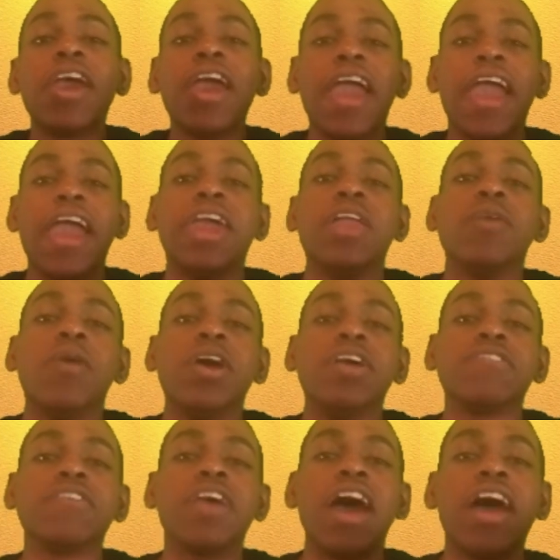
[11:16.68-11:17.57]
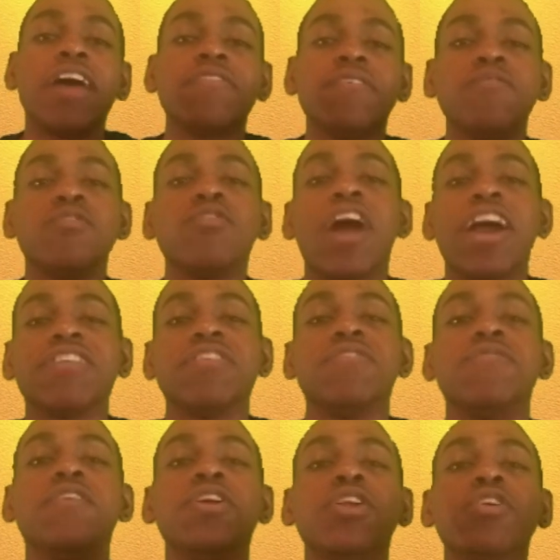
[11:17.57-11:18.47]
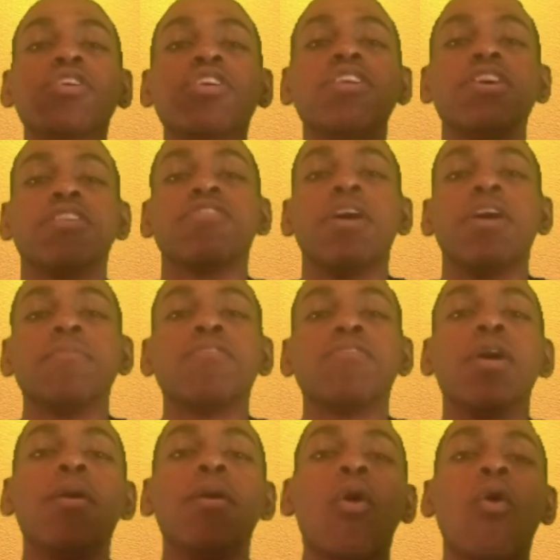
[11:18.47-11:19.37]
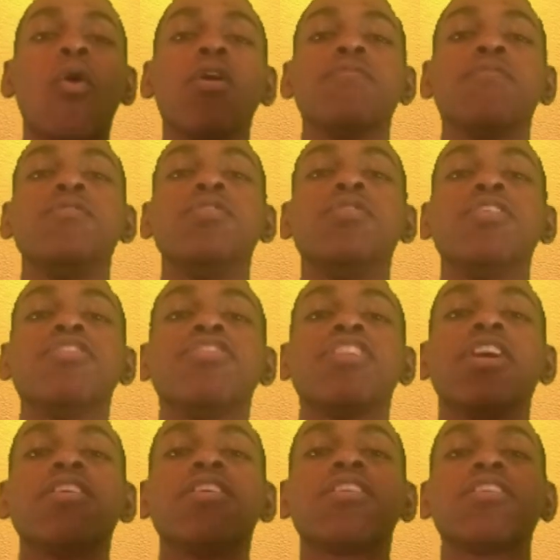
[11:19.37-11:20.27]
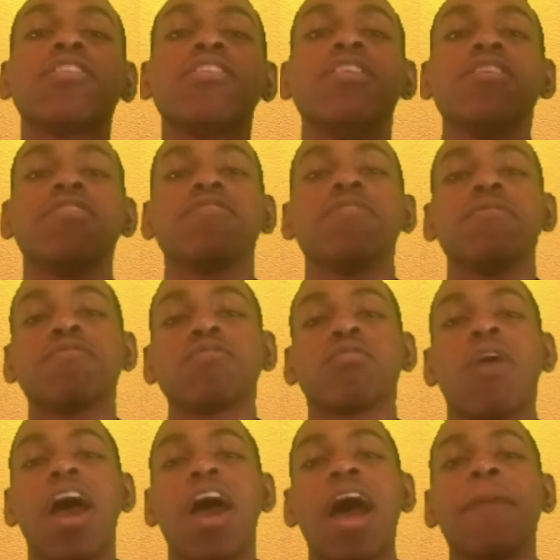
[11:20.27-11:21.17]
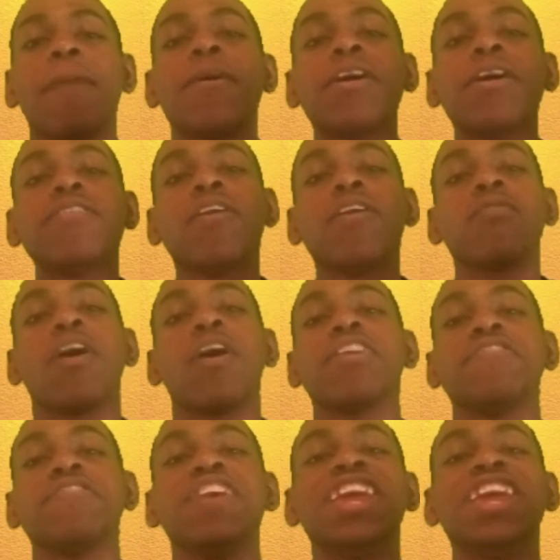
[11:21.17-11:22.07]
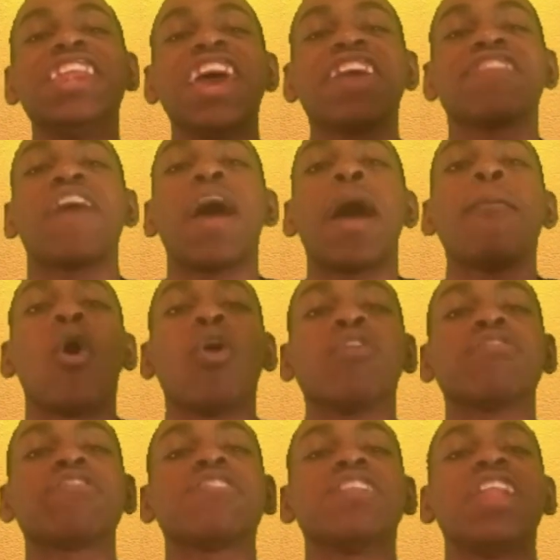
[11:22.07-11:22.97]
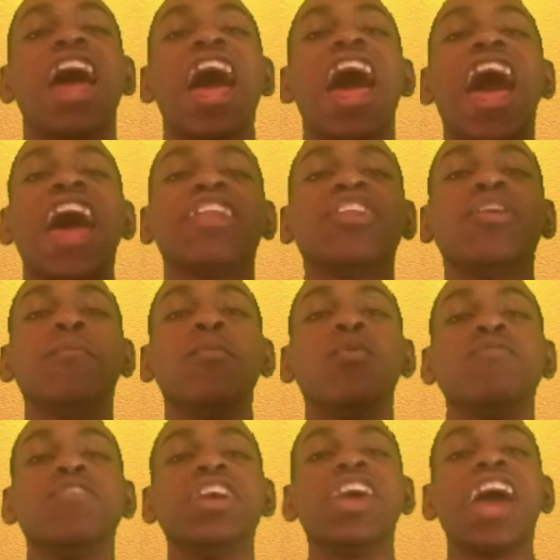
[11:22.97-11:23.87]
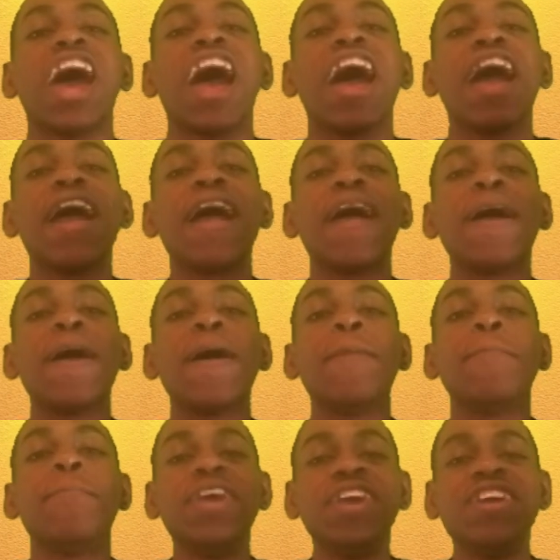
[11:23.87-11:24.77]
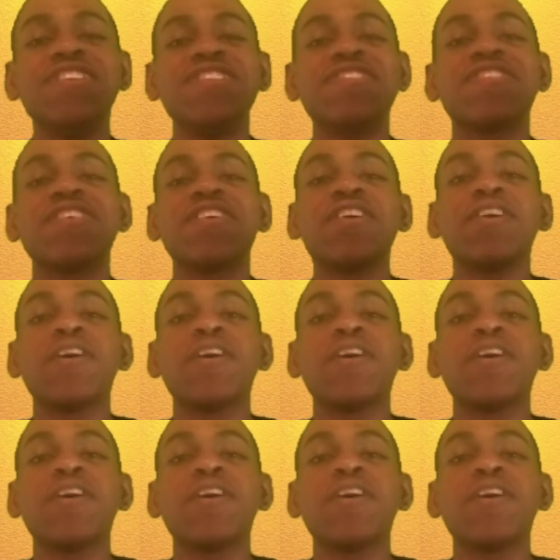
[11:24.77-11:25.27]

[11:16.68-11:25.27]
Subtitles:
Anyways, guys, if you like this video, click thumbs up, or if you're new to the channel, click subscribe. That's all I can see you next time on Sly the Movie Guy. Peace.